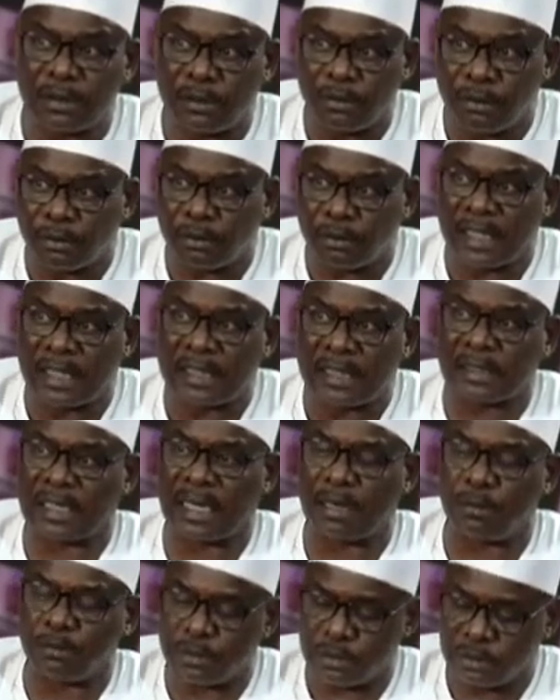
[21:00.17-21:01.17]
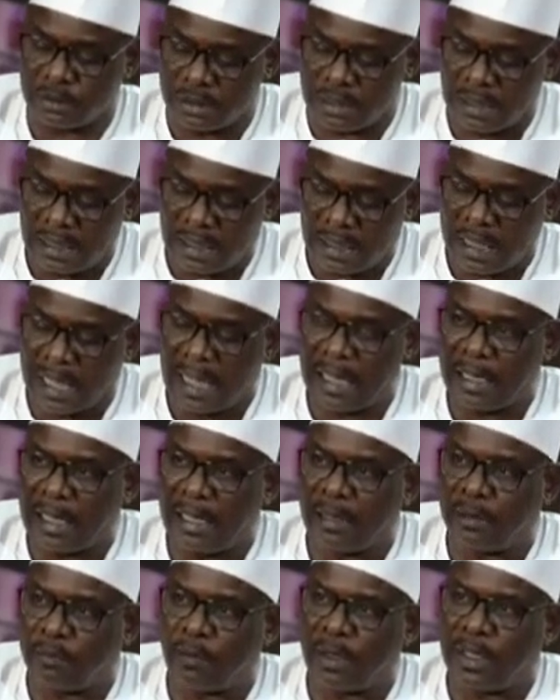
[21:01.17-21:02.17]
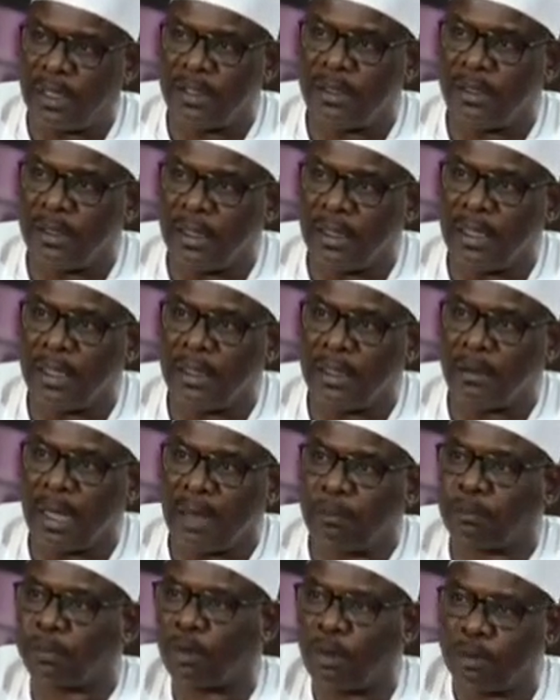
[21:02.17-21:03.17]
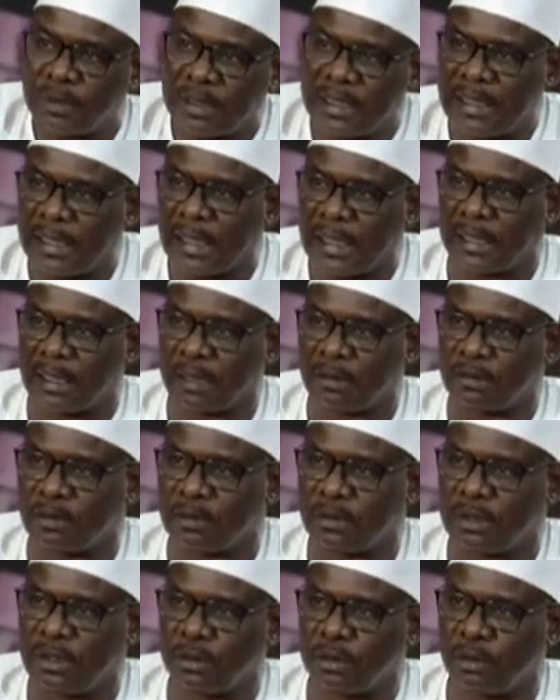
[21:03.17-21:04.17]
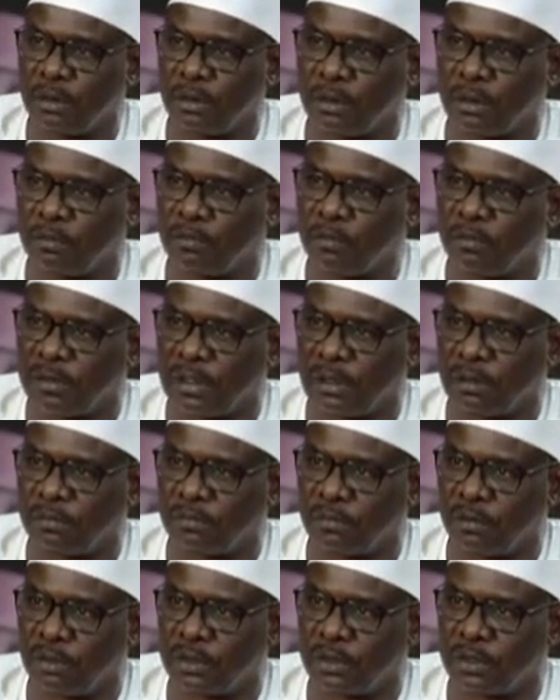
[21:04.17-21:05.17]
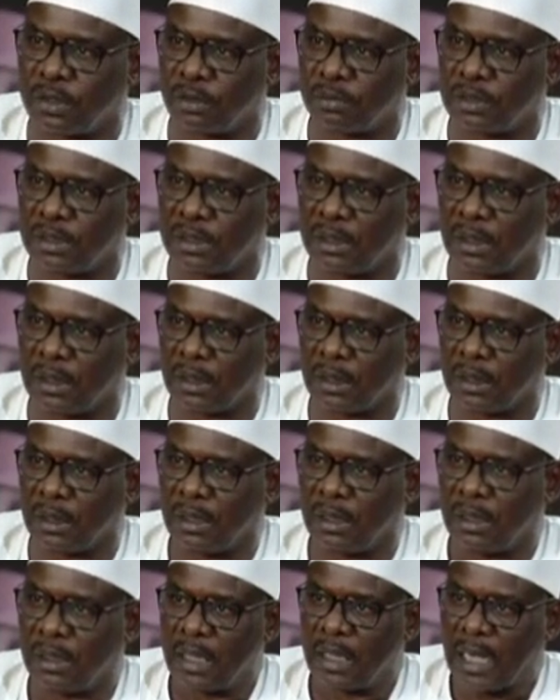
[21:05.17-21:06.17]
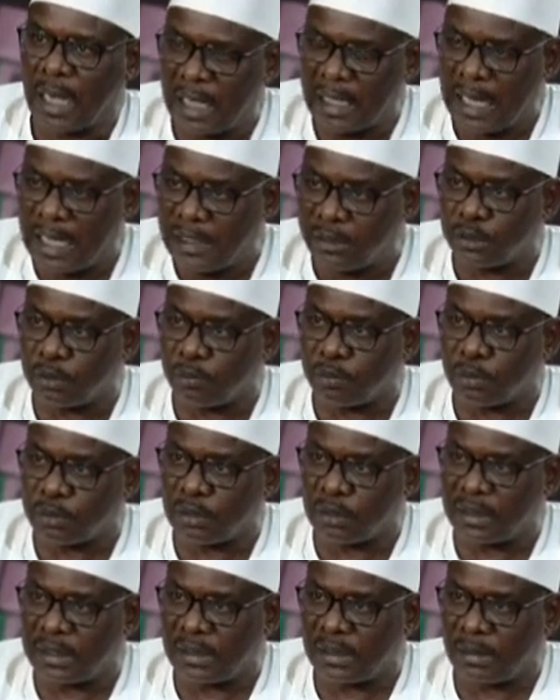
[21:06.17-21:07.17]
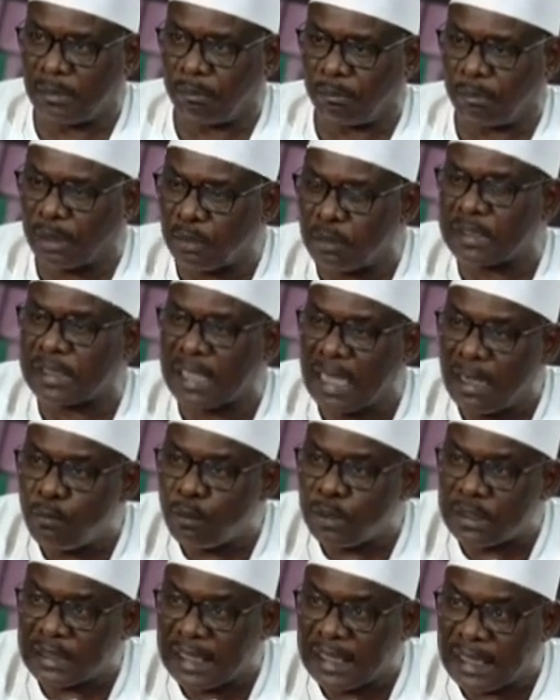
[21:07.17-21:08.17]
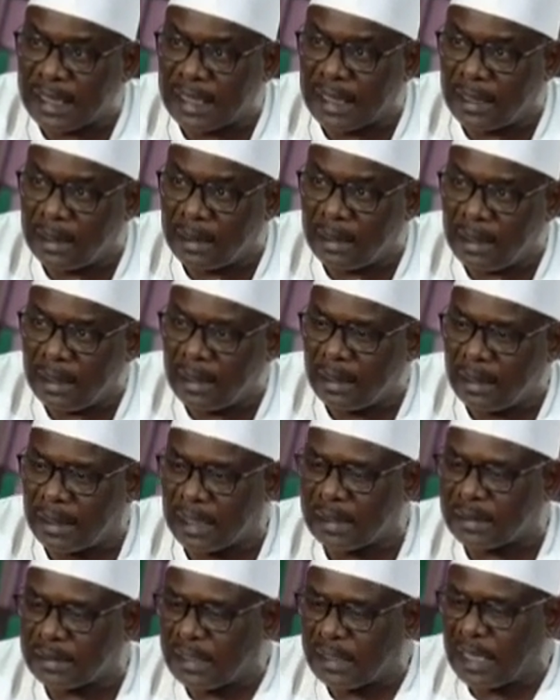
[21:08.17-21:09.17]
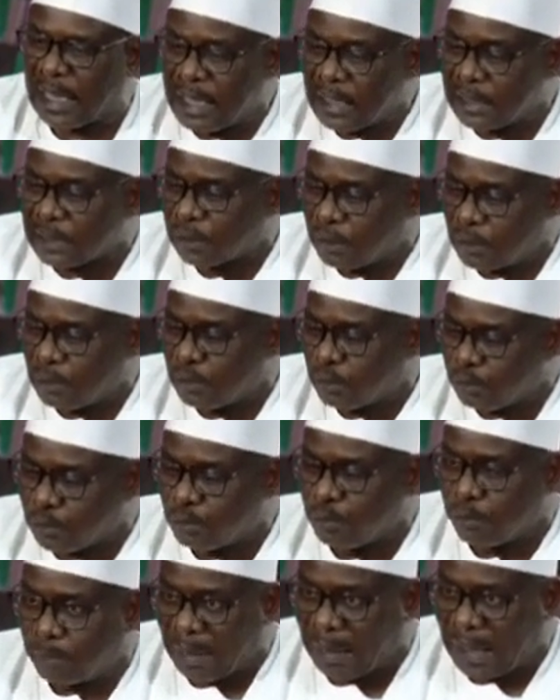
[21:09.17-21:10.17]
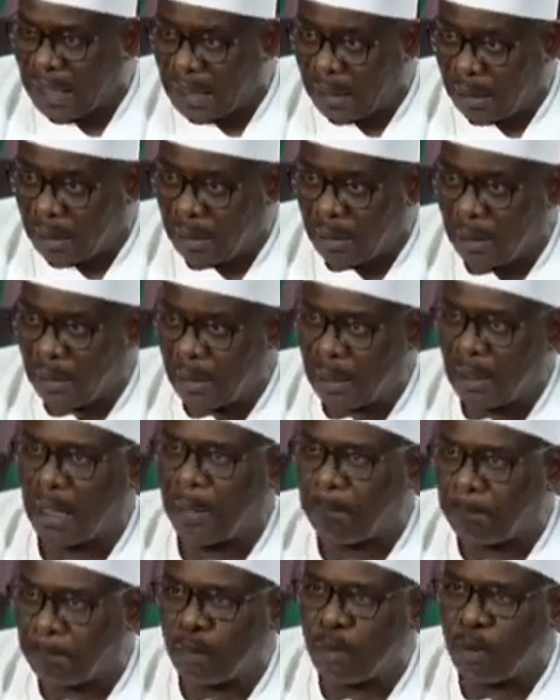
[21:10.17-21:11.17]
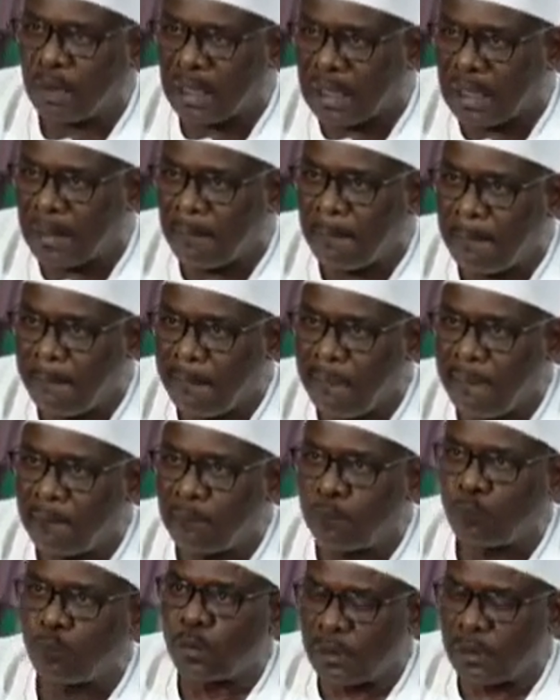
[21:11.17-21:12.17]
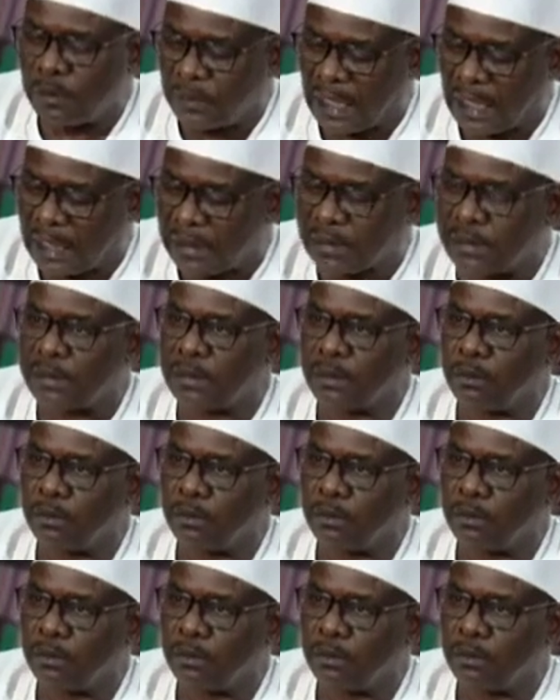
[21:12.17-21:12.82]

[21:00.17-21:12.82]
you that I was, I, I, he, he abruptly announced this removal of oil subsidy. And I supported him because I was thinking that there is going to be a program that